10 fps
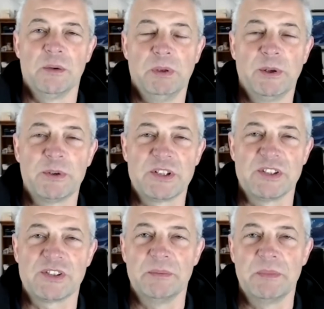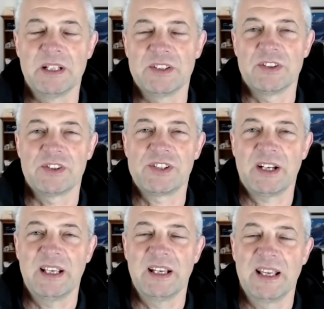blower system because you're
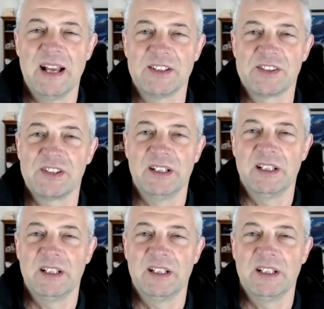sucking against uh,